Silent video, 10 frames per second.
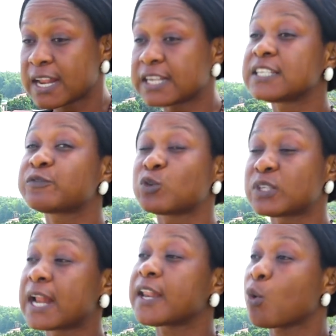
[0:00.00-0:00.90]
that is to
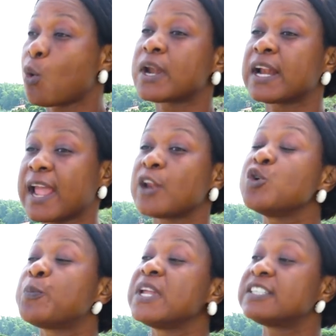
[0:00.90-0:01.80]
tell the court that can
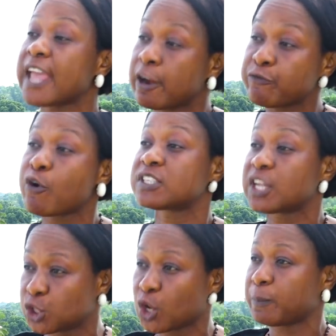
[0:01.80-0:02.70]
you please enforce
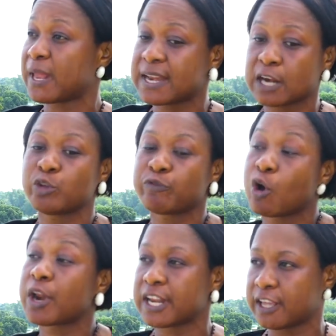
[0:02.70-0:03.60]
the judgment that you've
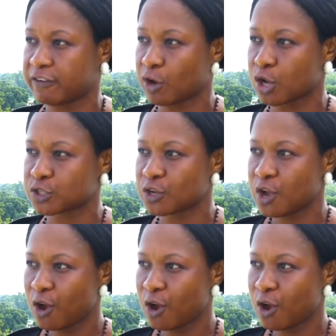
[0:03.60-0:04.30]
already given us.